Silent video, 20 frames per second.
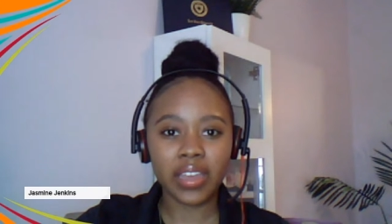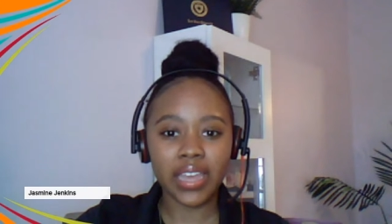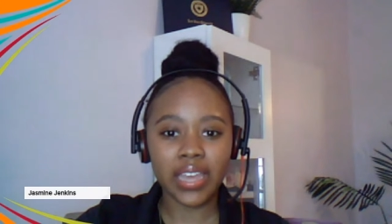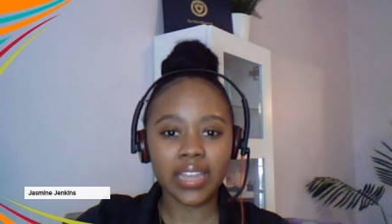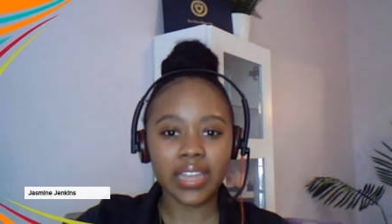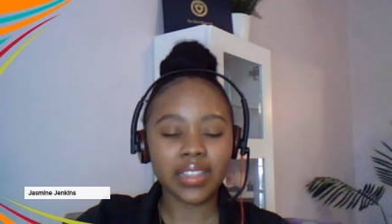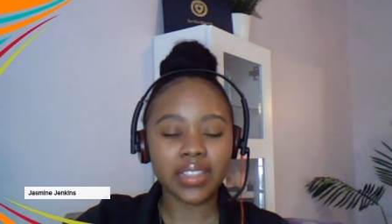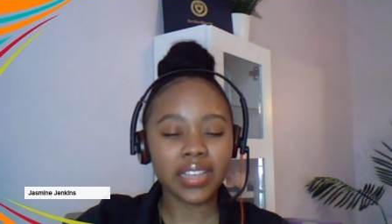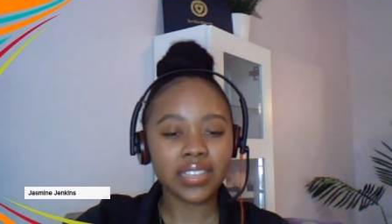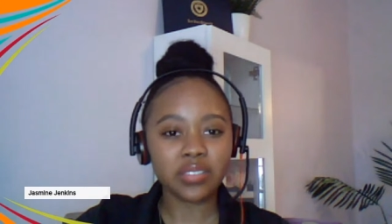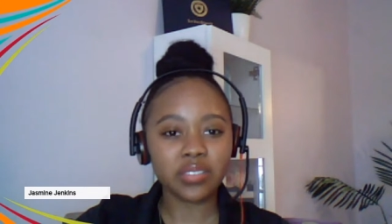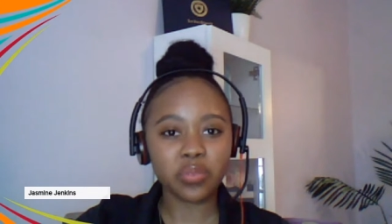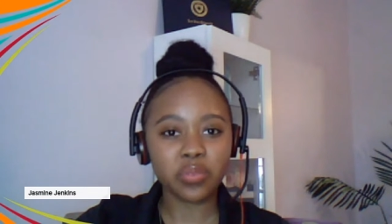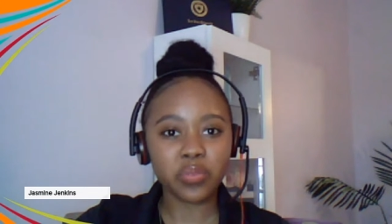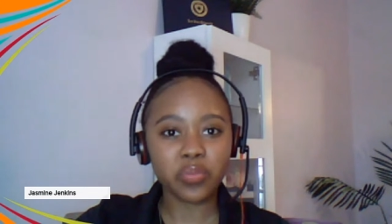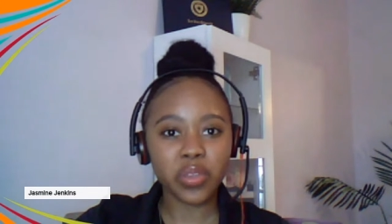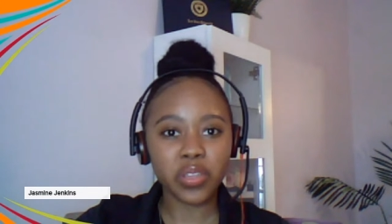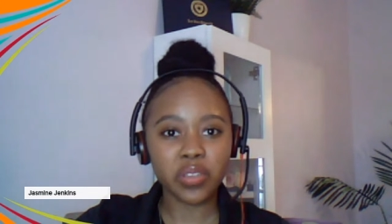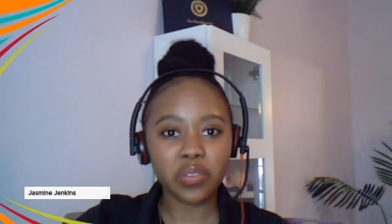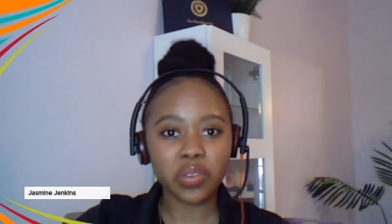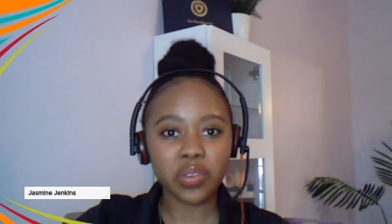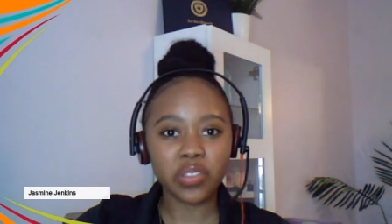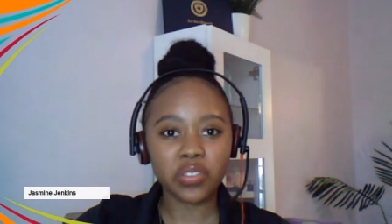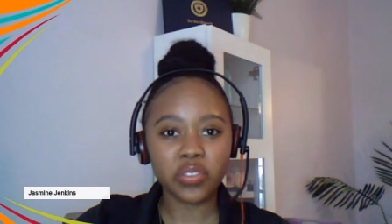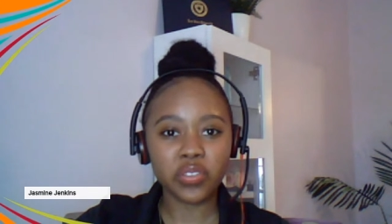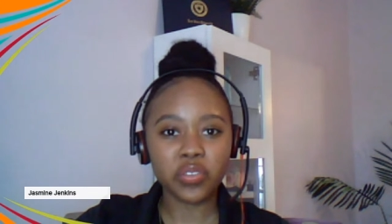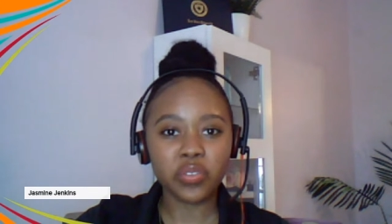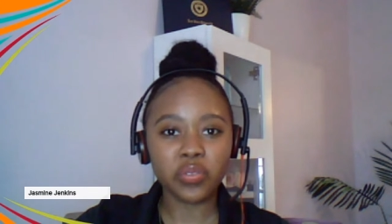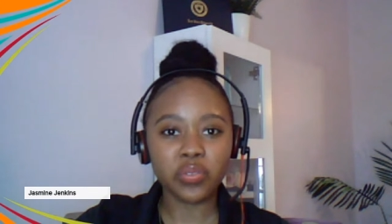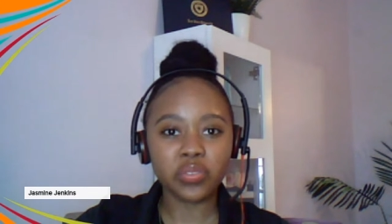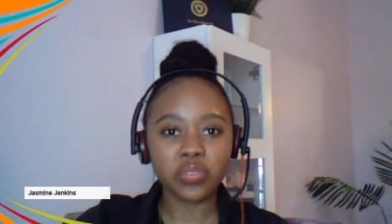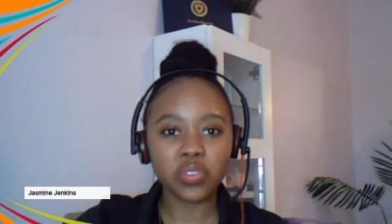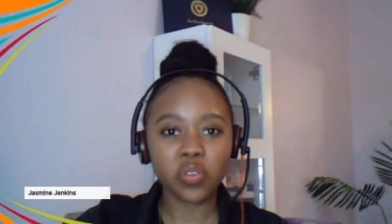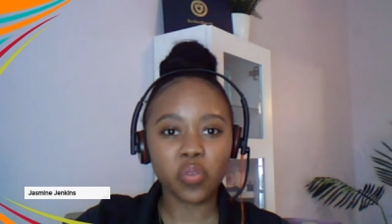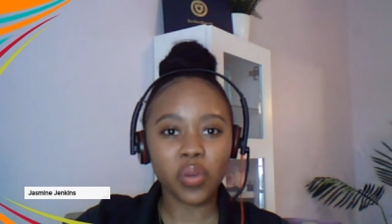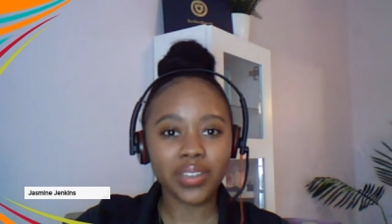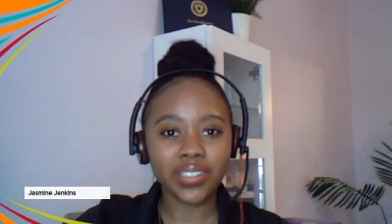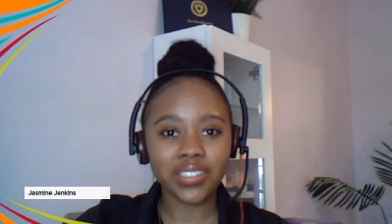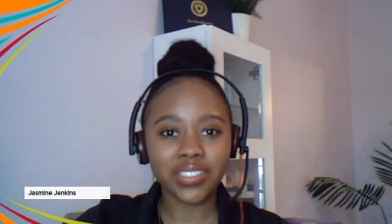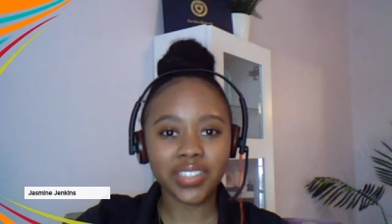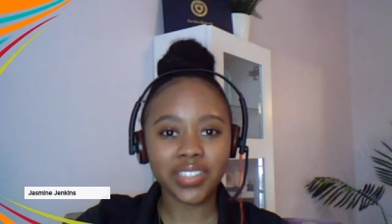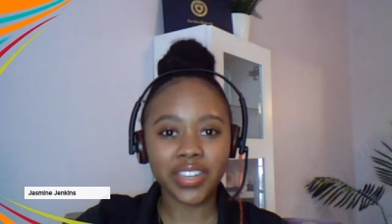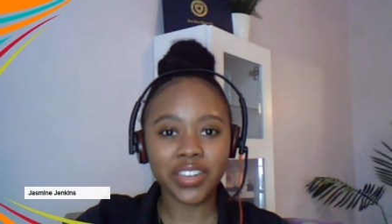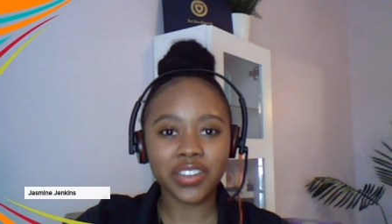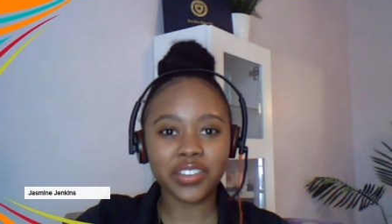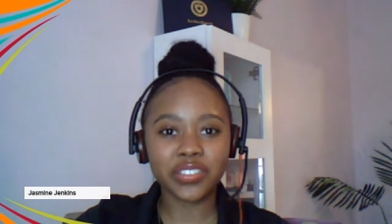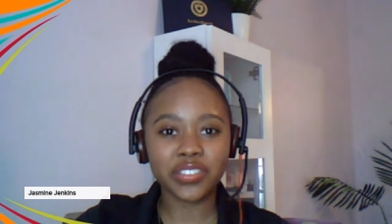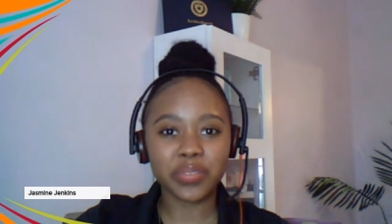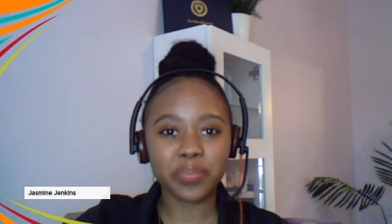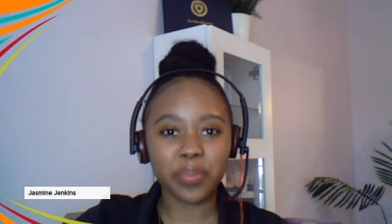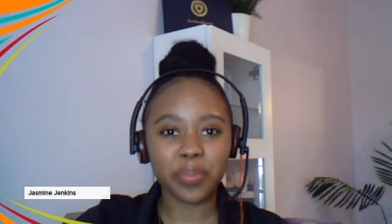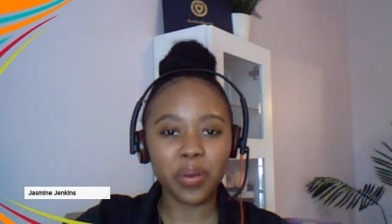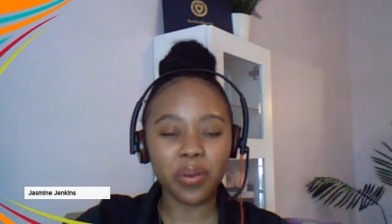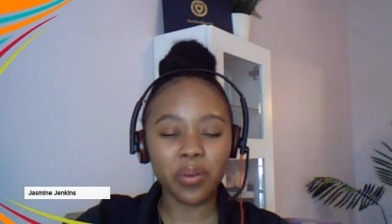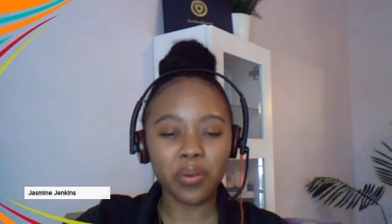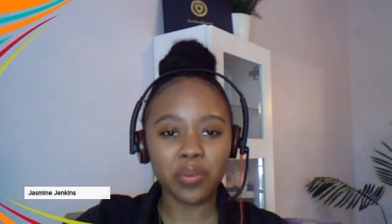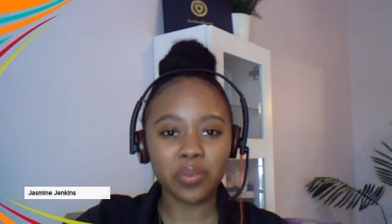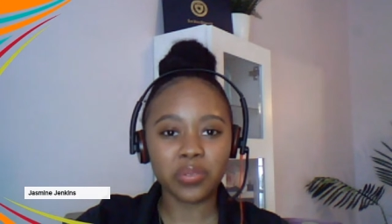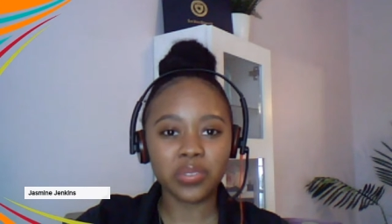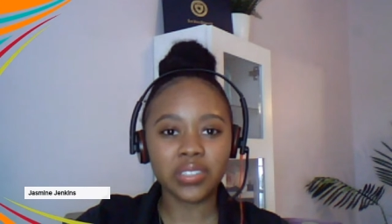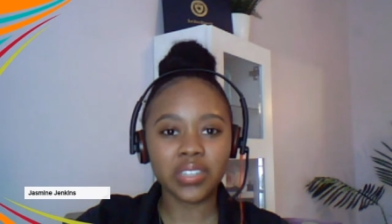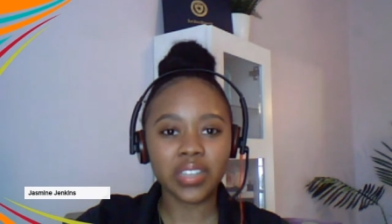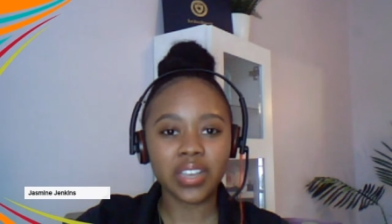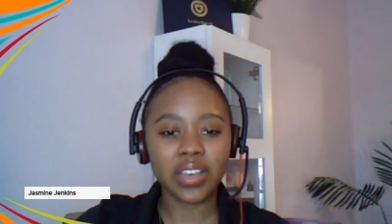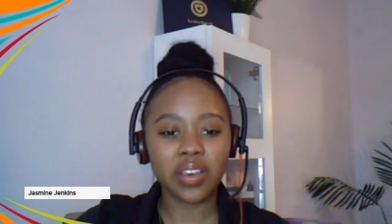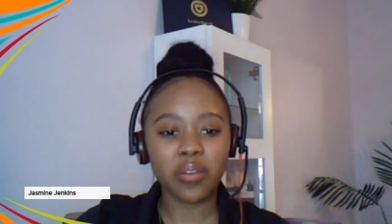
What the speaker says: And that's one way you can use questionnaires and polls